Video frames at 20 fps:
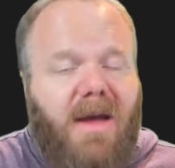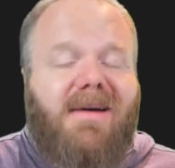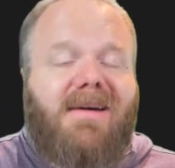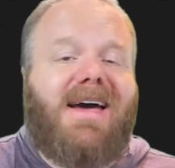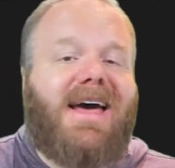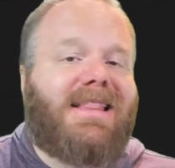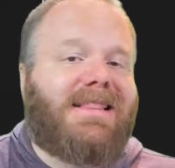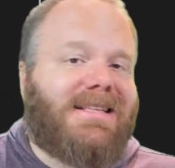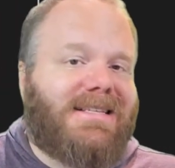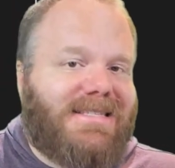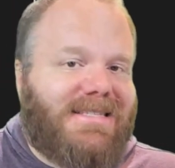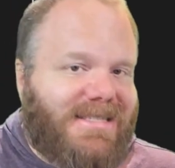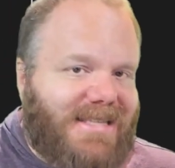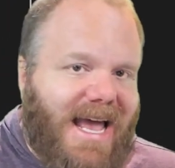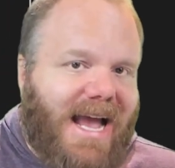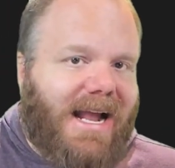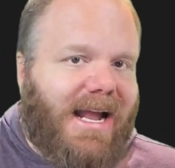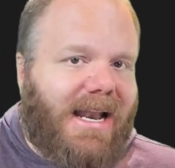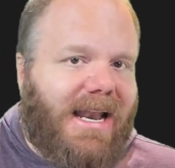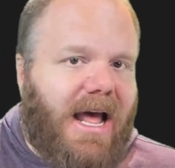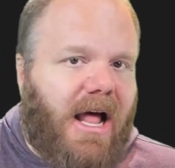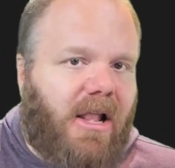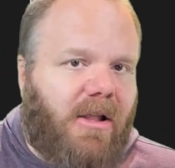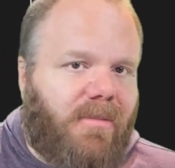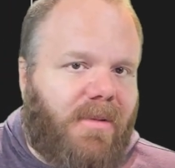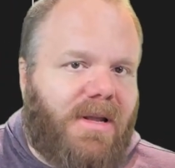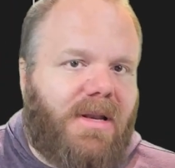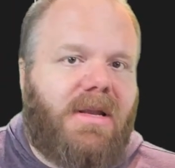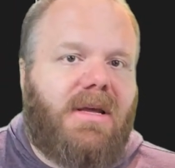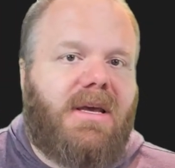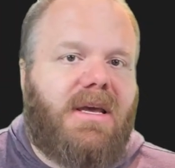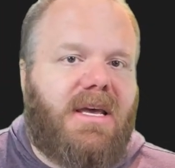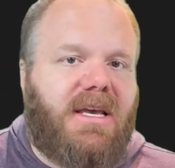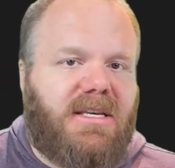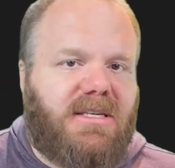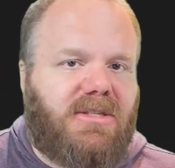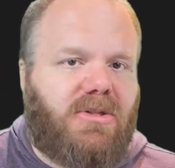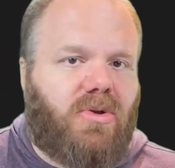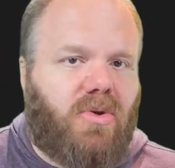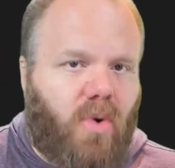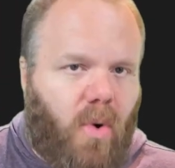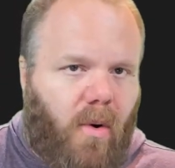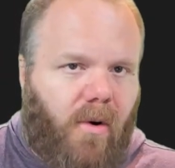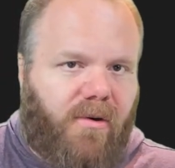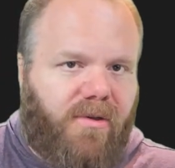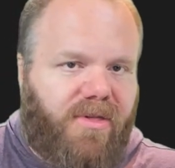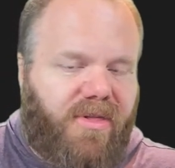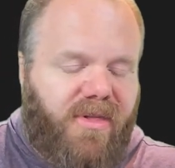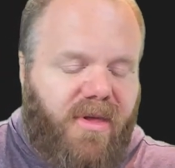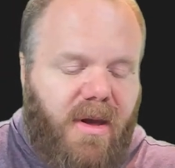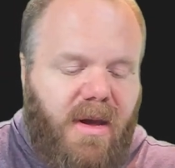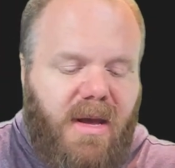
and the second element is north.